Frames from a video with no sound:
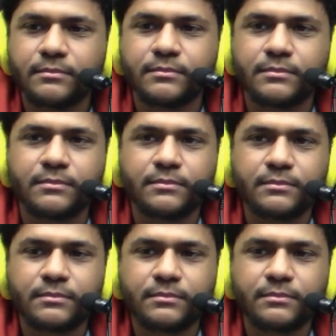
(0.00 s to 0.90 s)

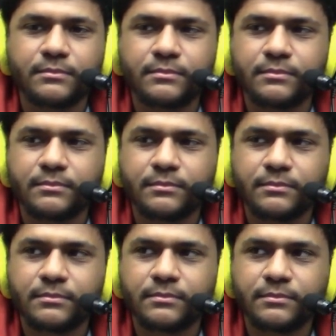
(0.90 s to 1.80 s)

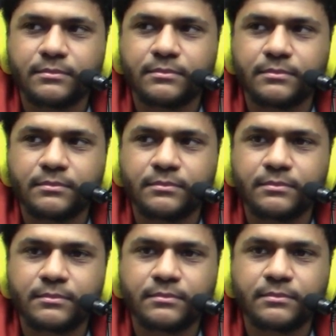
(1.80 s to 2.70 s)

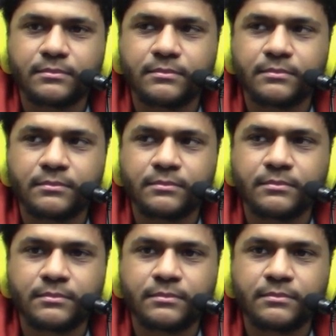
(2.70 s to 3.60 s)

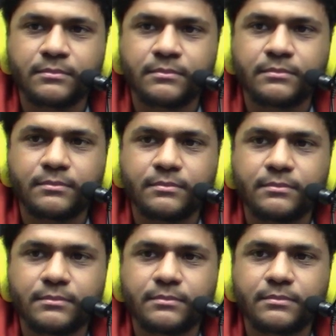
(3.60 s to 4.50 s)

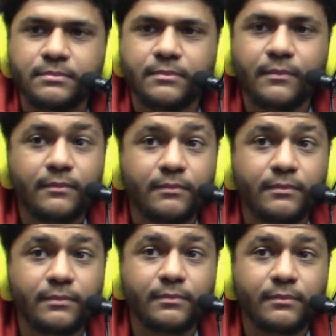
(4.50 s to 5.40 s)

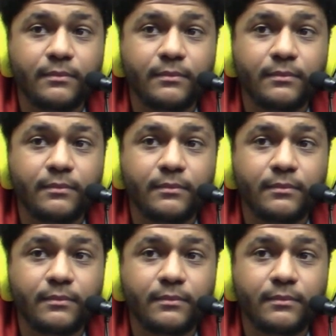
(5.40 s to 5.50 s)
The person shown says nothing.